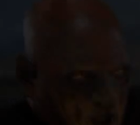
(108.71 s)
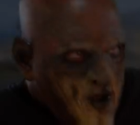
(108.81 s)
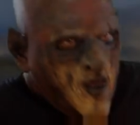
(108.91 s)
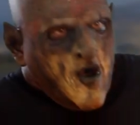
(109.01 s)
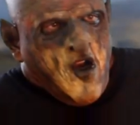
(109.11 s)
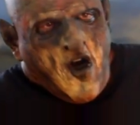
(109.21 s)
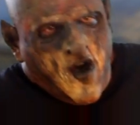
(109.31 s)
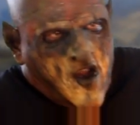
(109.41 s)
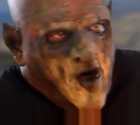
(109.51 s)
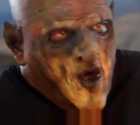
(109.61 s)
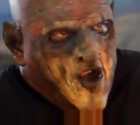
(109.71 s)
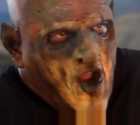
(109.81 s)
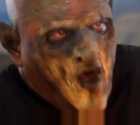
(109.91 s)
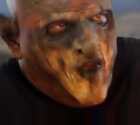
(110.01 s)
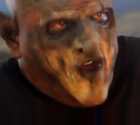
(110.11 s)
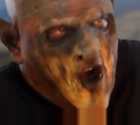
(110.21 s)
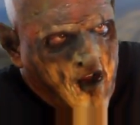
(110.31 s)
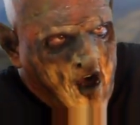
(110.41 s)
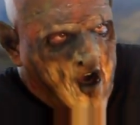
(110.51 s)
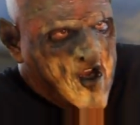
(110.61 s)
We're not going no
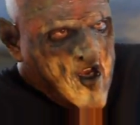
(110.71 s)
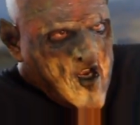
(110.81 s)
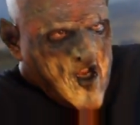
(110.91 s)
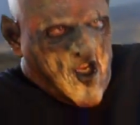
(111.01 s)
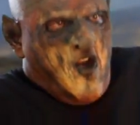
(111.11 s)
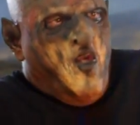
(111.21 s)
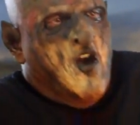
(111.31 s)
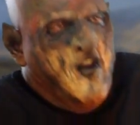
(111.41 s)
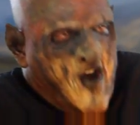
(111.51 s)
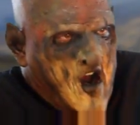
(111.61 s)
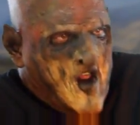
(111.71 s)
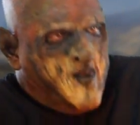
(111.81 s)
further till we've had a